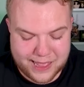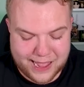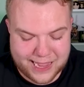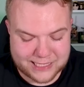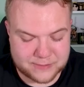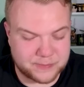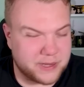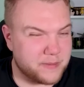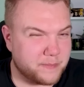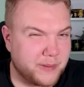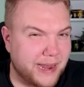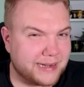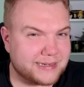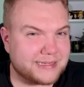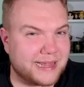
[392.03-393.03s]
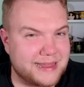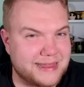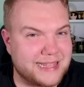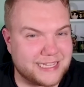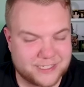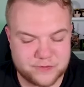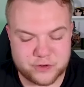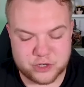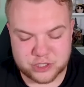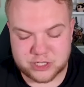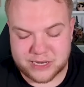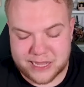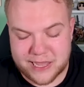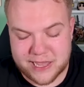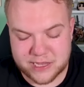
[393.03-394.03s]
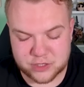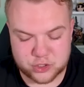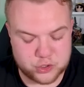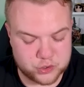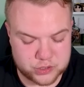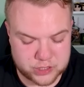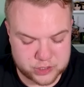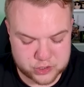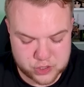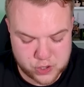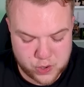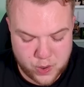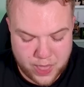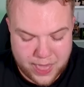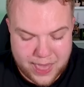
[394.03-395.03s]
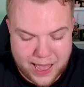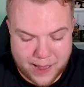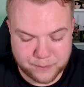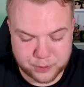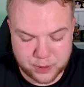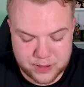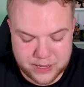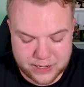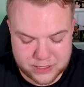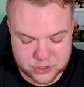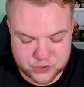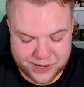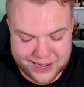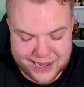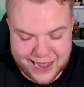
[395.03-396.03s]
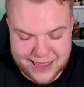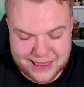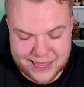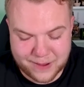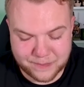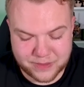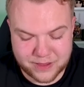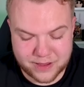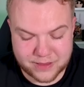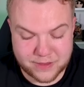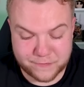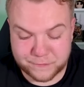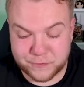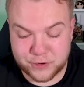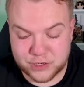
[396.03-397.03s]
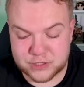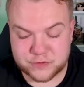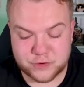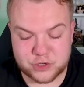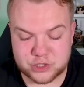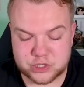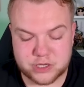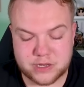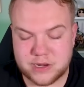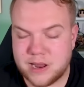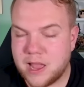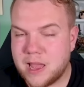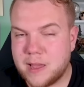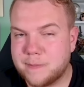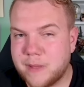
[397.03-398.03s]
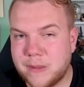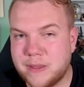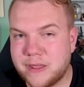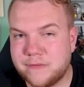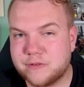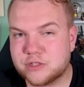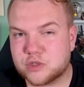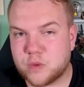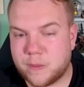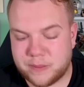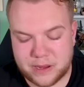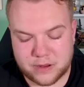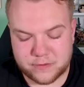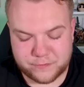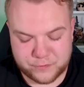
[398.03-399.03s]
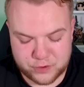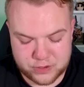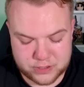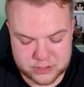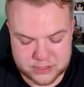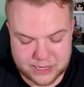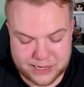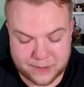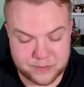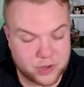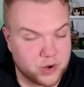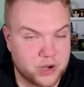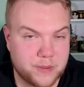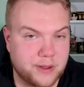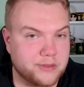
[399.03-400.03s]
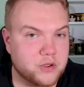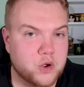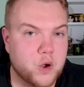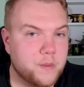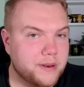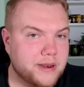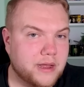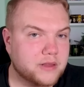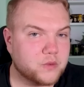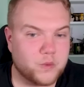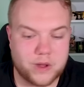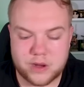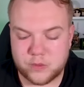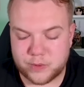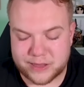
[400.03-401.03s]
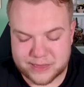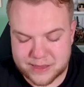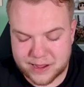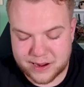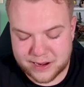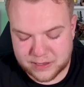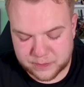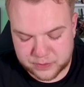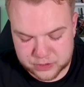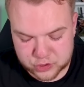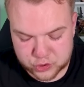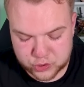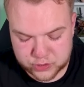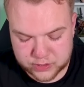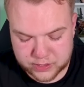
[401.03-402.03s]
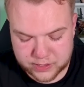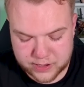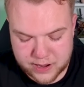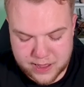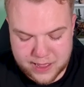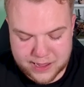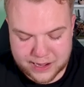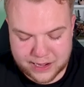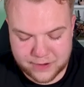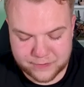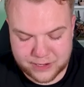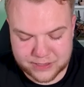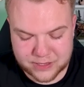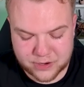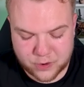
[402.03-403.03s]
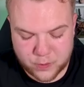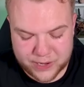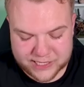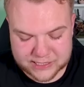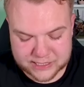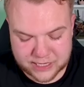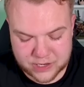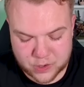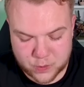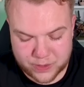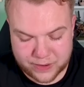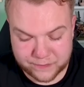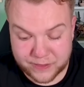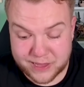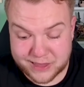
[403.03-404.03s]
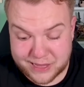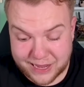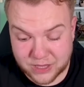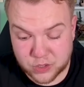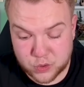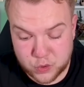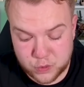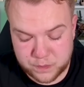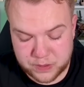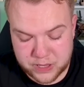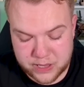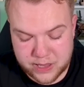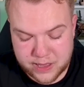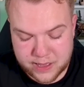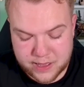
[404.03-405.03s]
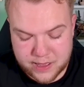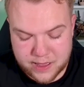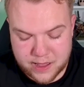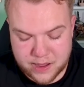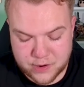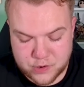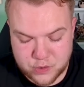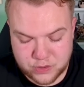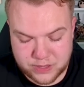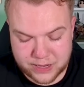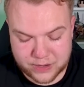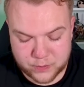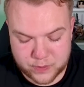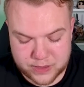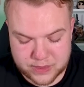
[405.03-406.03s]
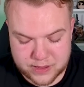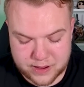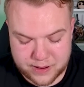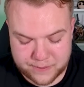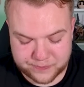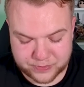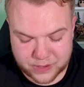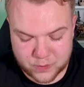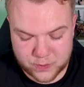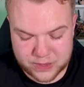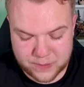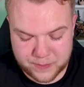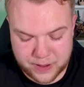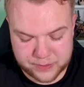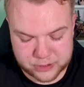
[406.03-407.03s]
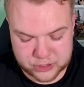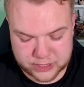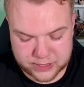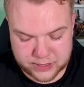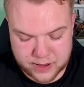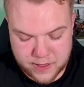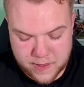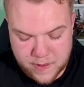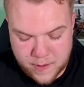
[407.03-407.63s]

has been better than this version he is using. So I'm probably gonna try and adapt the Furnace version, maybe even swapping out Furnace, like I'm talking about the Goblin Hut one with Knight, Berserker, kind of like the quick cycle one. I think that could be a good deck with the Baby Dragon.